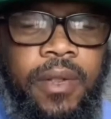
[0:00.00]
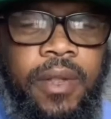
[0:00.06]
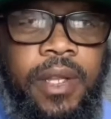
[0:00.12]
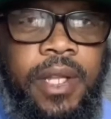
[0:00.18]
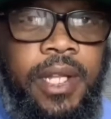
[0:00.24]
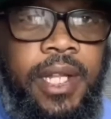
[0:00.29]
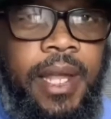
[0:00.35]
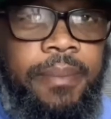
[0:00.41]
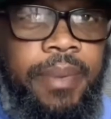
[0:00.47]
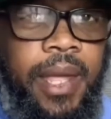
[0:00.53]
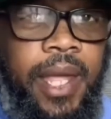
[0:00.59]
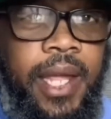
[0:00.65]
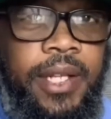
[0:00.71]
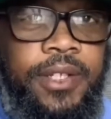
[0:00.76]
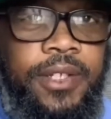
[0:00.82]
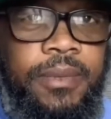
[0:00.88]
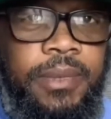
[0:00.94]
You're not
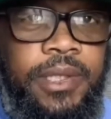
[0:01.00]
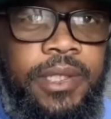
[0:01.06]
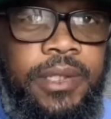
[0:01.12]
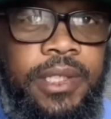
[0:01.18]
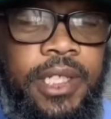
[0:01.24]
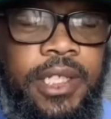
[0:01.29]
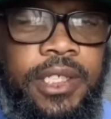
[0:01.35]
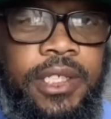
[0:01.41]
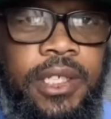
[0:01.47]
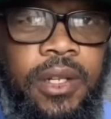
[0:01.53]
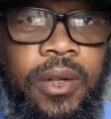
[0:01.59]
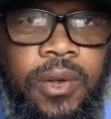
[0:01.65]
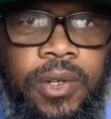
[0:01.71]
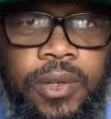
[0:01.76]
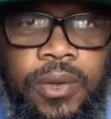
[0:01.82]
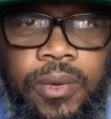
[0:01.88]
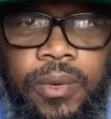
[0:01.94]
paying too much attention, or
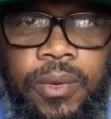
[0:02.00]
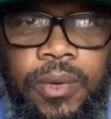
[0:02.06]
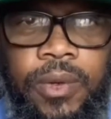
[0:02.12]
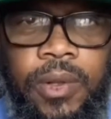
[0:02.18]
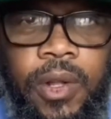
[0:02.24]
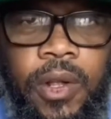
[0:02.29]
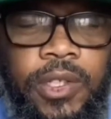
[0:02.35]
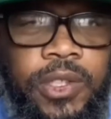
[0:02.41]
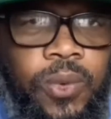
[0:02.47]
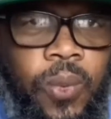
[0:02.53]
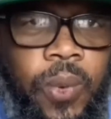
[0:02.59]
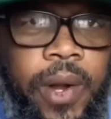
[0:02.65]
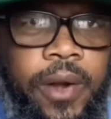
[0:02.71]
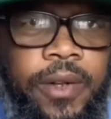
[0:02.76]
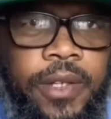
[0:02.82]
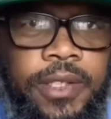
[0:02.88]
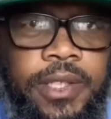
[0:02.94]
you lost
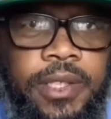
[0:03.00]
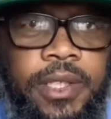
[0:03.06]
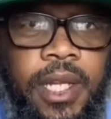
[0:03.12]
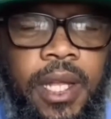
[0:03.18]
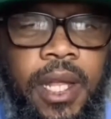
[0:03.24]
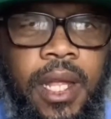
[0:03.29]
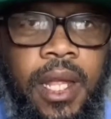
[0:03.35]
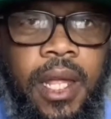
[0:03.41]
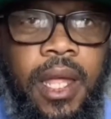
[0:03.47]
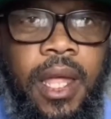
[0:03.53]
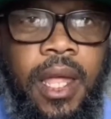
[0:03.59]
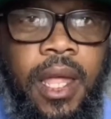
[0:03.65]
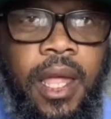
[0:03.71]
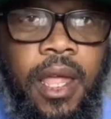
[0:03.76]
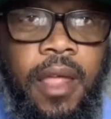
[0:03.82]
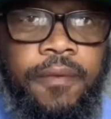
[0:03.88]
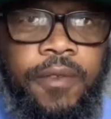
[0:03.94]
awareness
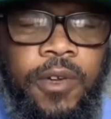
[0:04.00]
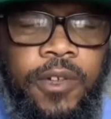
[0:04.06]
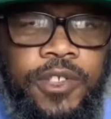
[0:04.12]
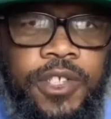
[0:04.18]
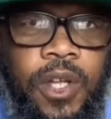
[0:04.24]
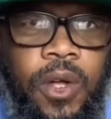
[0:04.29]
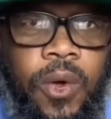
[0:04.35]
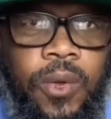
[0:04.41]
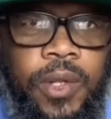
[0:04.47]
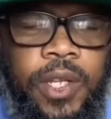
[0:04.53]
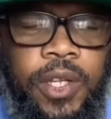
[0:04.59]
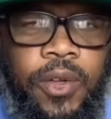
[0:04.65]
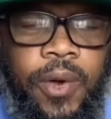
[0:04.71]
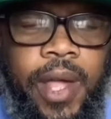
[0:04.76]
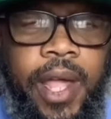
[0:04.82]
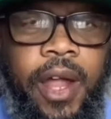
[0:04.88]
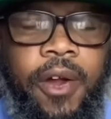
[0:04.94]
of your zone in
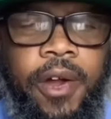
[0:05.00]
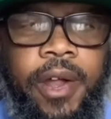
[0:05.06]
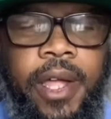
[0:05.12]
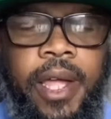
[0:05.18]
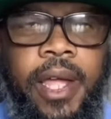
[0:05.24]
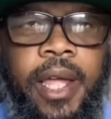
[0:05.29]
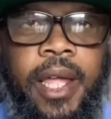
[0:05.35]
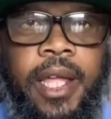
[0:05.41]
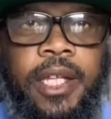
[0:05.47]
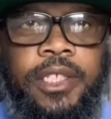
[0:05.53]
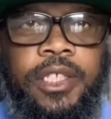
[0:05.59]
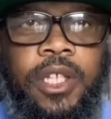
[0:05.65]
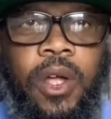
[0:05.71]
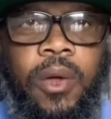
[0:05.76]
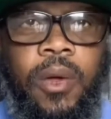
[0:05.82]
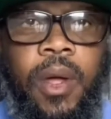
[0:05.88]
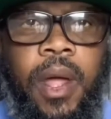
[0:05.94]
your area.
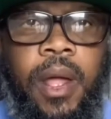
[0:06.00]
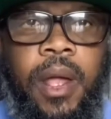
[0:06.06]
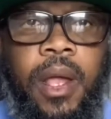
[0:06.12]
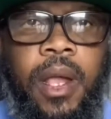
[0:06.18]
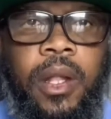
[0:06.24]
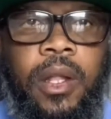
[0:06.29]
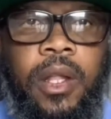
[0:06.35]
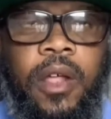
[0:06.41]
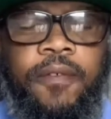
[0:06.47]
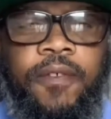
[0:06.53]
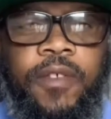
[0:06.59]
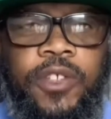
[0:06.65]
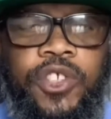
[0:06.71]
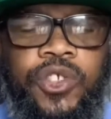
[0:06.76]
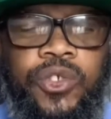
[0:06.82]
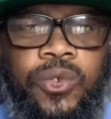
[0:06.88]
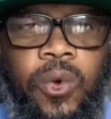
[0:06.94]
So look for
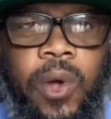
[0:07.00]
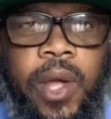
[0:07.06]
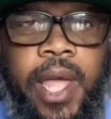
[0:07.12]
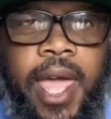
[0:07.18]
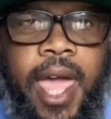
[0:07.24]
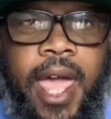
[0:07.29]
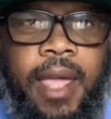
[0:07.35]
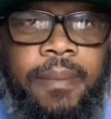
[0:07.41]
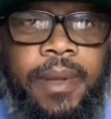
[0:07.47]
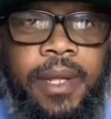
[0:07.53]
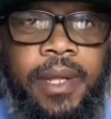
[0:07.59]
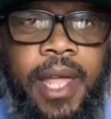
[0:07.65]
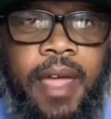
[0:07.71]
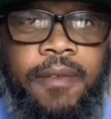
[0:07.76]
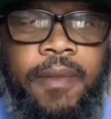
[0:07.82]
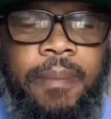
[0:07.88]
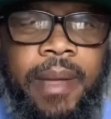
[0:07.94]
Troy Ackby to
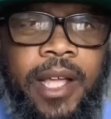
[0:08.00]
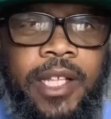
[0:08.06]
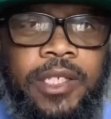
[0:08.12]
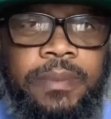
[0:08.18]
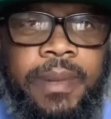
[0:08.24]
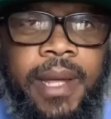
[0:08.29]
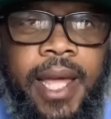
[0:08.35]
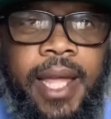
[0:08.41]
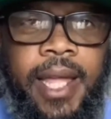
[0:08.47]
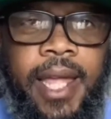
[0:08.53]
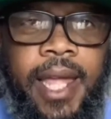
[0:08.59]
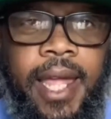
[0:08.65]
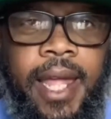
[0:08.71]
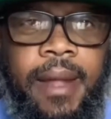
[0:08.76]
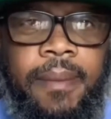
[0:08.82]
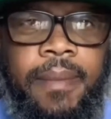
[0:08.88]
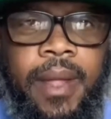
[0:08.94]
have a bounce back
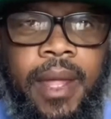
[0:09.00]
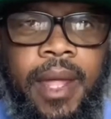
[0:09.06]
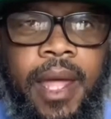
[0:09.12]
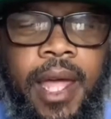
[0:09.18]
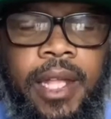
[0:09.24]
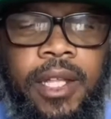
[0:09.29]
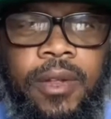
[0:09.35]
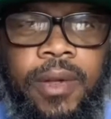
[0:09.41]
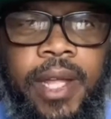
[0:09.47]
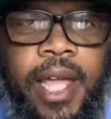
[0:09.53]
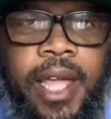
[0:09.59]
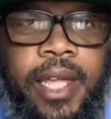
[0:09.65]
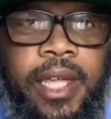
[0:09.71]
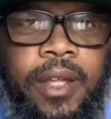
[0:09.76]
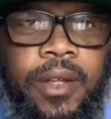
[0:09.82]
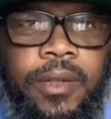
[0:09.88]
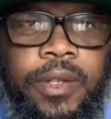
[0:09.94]
game. I know he got
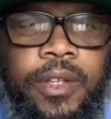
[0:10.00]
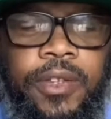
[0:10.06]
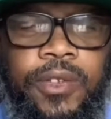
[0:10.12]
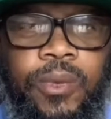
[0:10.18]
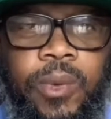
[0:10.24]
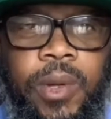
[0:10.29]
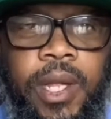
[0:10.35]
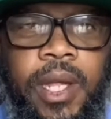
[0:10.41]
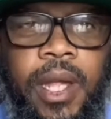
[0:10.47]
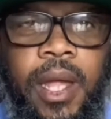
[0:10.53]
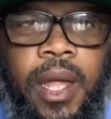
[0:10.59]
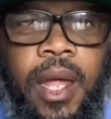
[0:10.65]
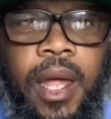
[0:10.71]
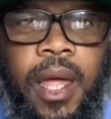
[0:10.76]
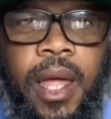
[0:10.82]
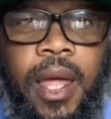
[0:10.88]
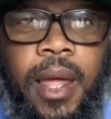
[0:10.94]
killed this week.
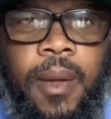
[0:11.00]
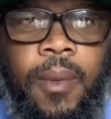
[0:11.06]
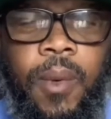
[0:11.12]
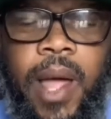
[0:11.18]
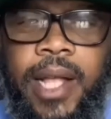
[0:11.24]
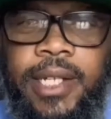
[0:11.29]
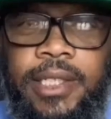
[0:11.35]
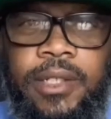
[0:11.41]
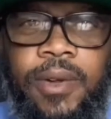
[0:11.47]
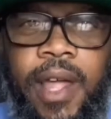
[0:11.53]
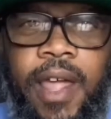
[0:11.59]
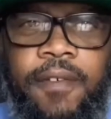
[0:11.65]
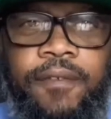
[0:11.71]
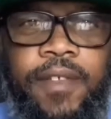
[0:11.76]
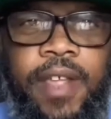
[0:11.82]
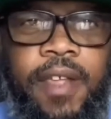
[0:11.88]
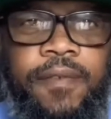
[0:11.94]
I still have
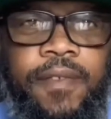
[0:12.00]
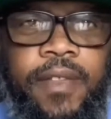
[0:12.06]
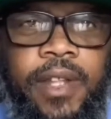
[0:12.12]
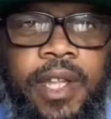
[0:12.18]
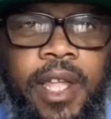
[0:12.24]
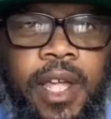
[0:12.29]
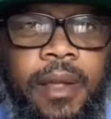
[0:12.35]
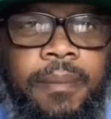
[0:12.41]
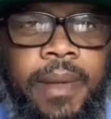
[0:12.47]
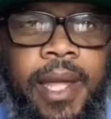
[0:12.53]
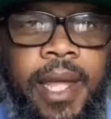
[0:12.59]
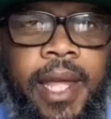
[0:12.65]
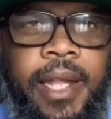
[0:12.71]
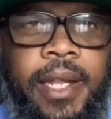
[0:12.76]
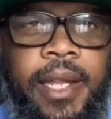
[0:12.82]
faith in the young man,